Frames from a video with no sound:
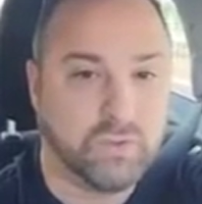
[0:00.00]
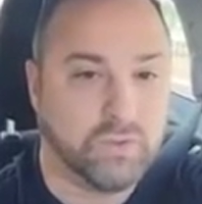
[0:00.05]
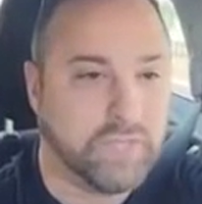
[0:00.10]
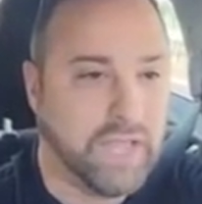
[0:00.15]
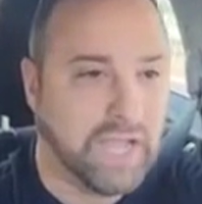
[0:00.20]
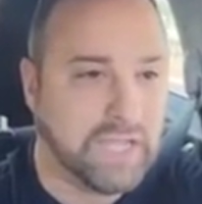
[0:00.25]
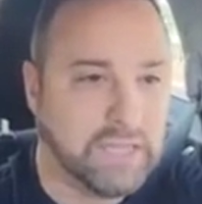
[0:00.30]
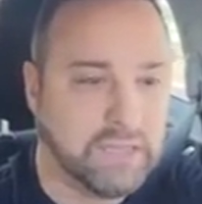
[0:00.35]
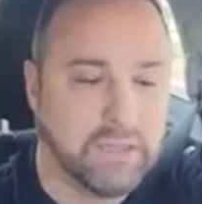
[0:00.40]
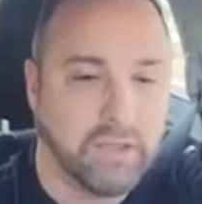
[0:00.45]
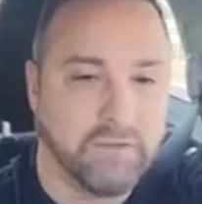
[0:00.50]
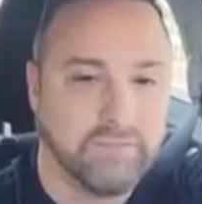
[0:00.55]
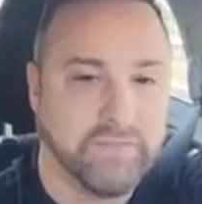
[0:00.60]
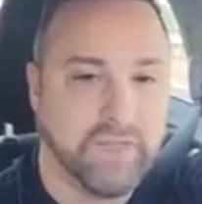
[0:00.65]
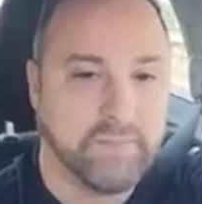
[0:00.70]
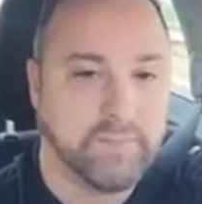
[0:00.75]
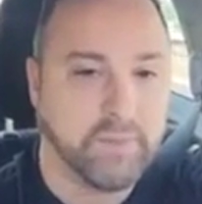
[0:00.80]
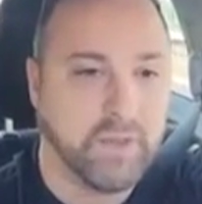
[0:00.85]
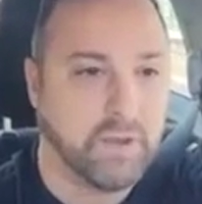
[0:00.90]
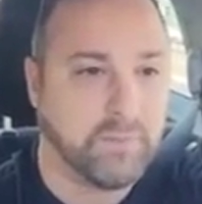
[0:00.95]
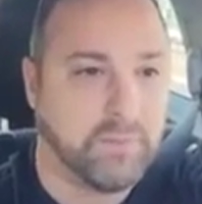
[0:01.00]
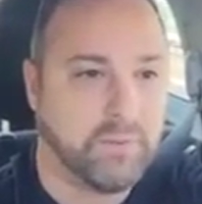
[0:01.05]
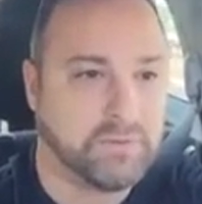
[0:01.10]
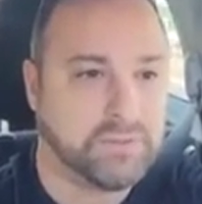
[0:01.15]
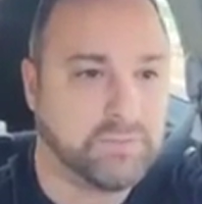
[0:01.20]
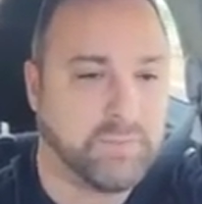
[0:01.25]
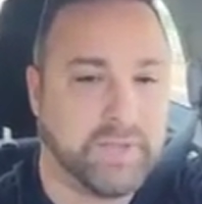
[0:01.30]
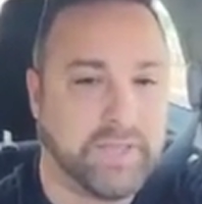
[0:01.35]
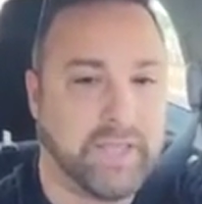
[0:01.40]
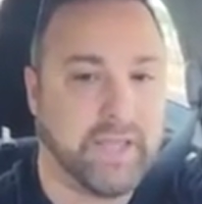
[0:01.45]
mean, if that's your only property
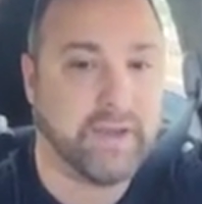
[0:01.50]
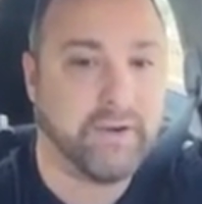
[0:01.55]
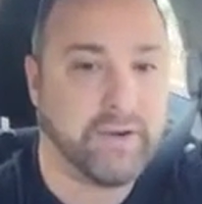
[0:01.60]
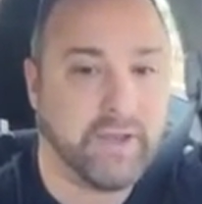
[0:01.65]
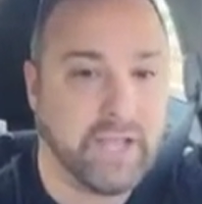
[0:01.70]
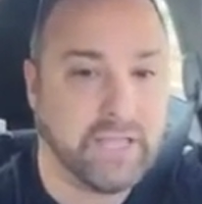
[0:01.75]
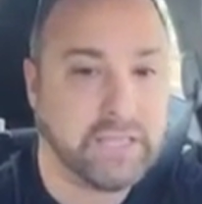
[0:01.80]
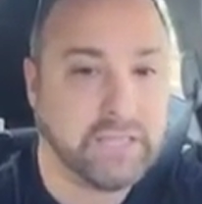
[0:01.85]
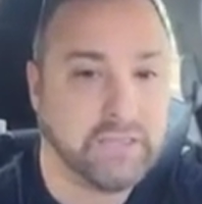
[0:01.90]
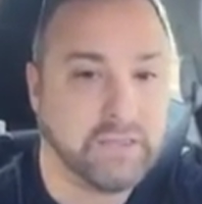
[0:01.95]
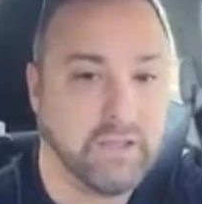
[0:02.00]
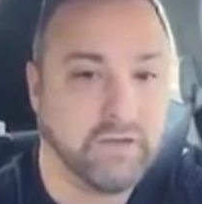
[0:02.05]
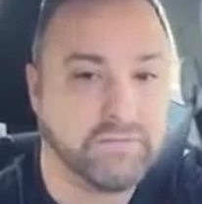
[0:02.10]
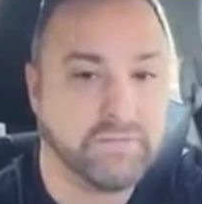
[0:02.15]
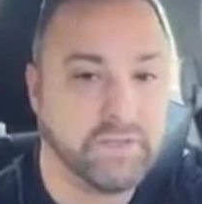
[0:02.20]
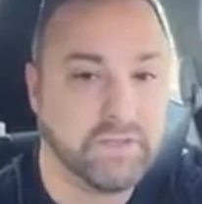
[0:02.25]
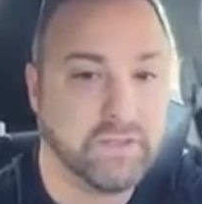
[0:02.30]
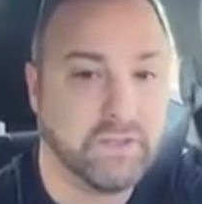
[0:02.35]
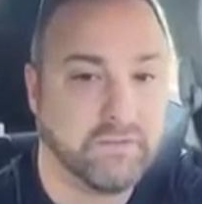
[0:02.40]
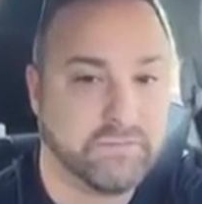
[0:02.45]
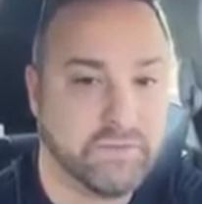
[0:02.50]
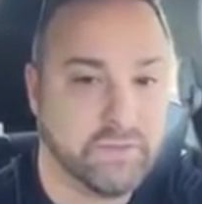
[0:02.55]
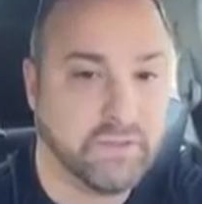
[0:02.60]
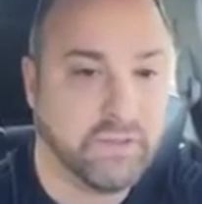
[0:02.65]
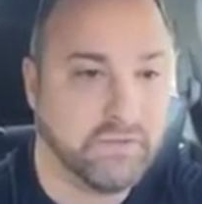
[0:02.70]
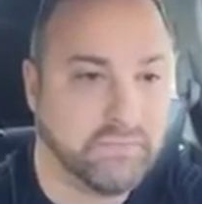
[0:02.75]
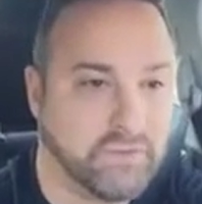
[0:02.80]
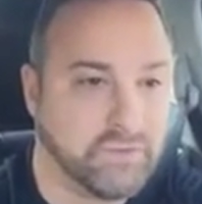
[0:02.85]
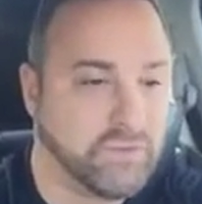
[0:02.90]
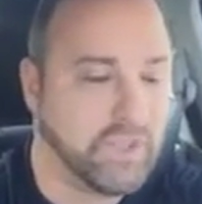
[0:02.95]
on the web, your Facebook account, you want
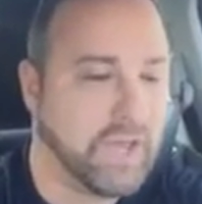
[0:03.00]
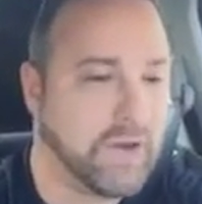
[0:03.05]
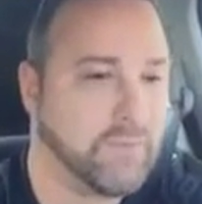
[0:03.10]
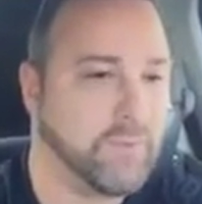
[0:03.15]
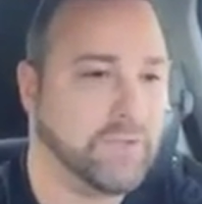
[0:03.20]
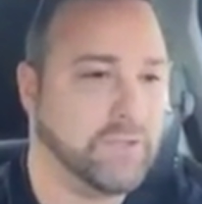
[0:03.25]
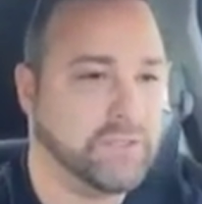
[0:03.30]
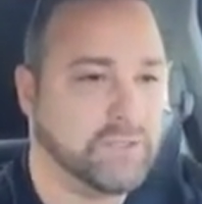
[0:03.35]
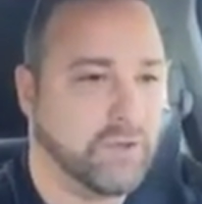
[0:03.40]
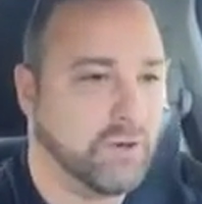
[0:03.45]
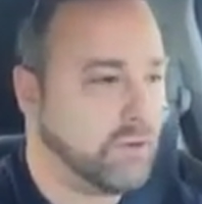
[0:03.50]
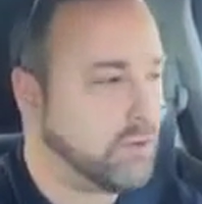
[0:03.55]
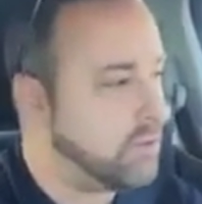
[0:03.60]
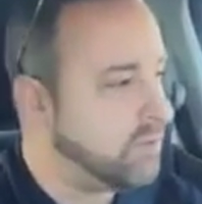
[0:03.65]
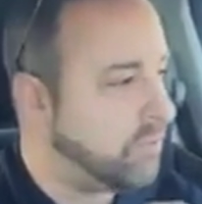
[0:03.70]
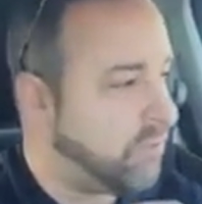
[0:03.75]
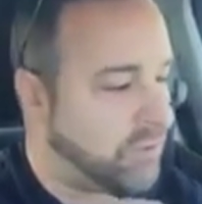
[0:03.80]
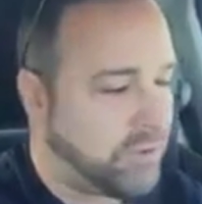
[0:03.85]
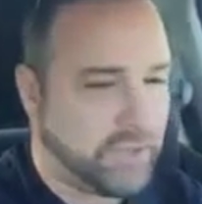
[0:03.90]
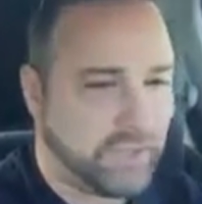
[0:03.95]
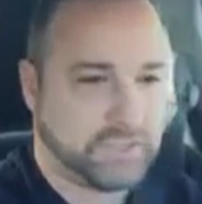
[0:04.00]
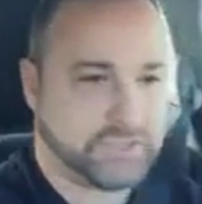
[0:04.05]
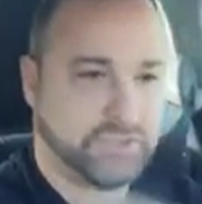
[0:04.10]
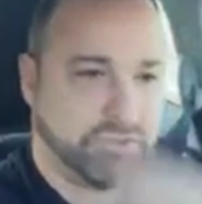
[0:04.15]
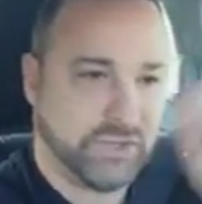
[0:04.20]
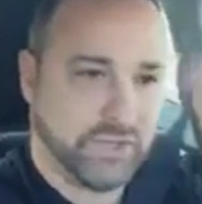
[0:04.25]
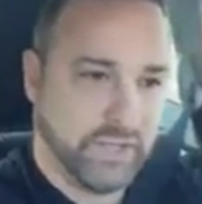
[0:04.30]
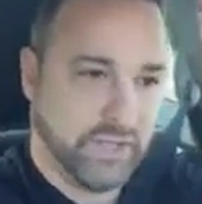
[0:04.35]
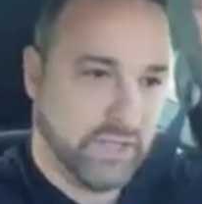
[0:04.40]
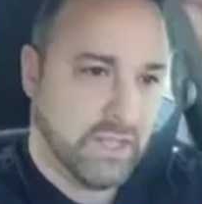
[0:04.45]
people, I don't know. I
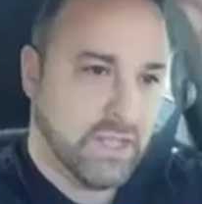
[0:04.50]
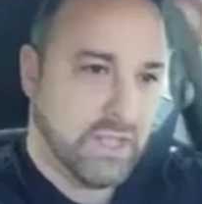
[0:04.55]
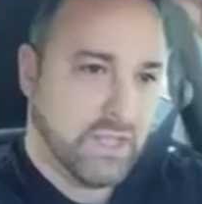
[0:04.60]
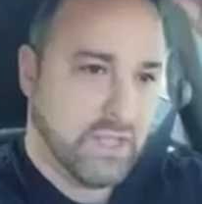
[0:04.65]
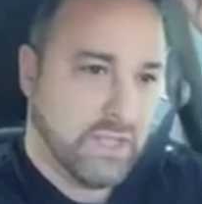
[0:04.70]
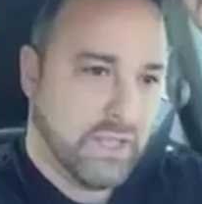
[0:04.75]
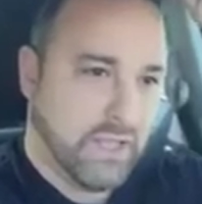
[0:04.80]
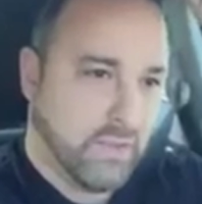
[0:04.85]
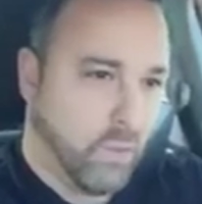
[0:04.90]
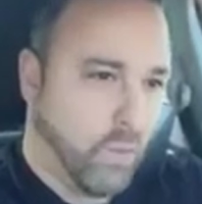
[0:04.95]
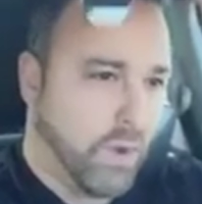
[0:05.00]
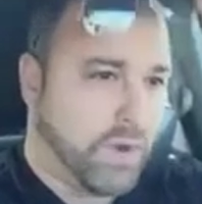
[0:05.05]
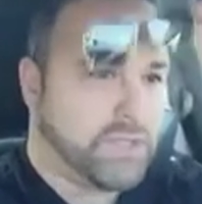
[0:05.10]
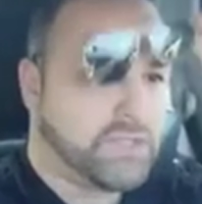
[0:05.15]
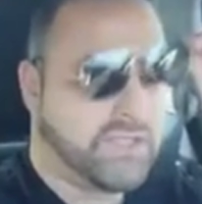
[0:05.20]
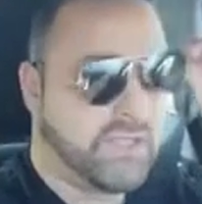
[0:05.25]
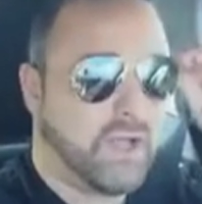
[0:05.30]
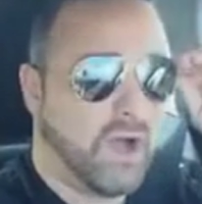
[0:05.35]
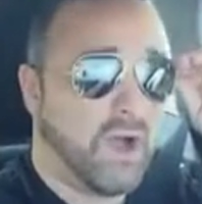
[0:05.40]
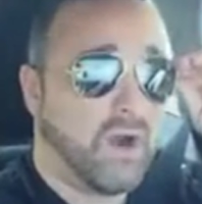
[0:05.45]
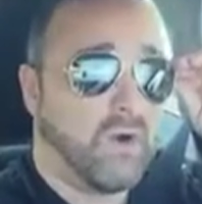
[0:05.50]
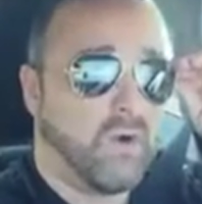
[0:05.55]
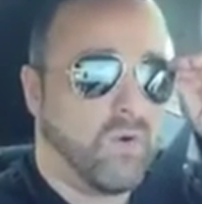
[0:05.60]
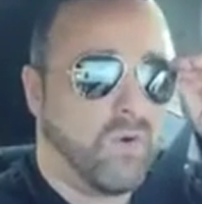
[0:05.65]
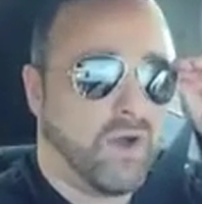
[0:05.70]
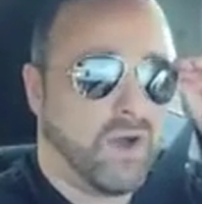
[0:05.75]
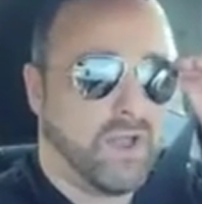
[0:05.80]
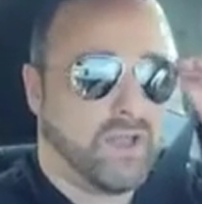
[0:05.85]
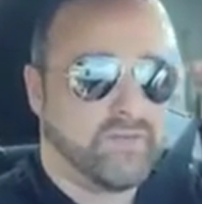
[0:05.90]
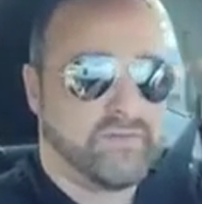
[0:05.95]
just don't get it. To be honest with you, I really,
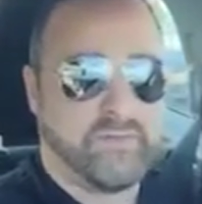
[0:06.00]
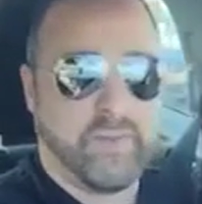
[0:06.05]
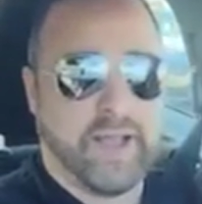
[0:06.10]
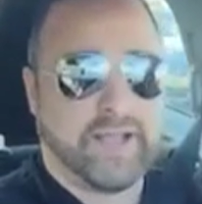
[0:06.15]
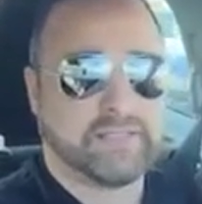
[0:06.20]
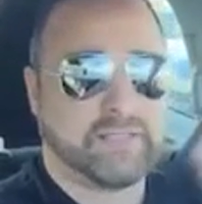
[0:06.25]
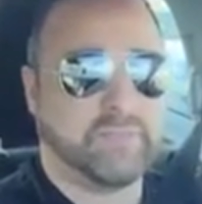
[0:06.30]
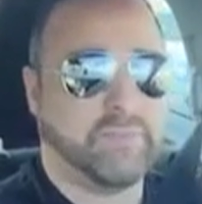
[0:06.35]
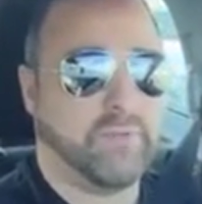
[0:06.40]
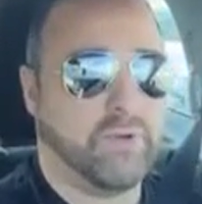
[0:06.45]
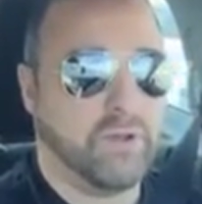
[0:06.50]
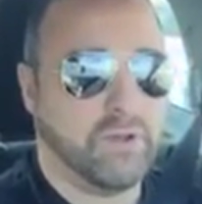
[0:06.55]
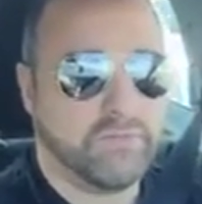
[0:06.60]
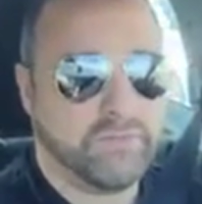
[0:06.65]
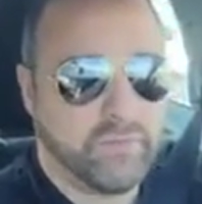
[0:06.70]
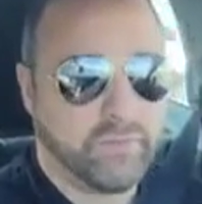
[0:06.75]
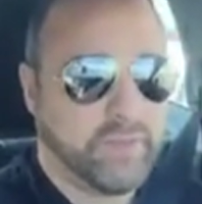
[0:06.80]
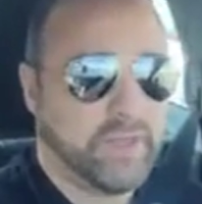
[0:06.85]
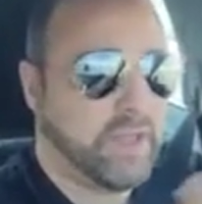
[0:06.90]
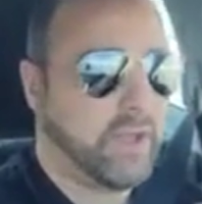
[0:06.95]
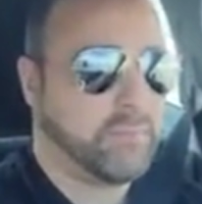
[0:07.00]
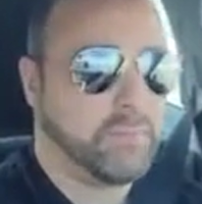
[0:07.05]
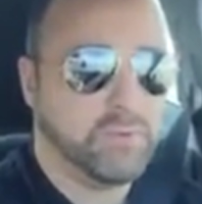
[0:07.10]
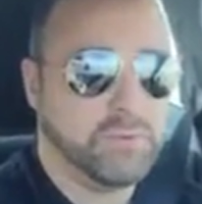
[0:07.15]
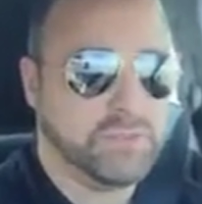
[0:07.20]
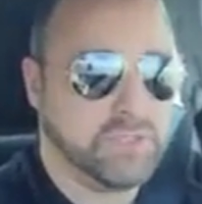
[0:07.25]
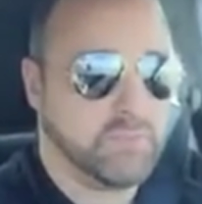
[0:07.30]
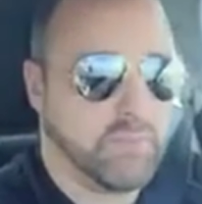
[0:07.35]
really don't get it. It doesn't make any sense to me.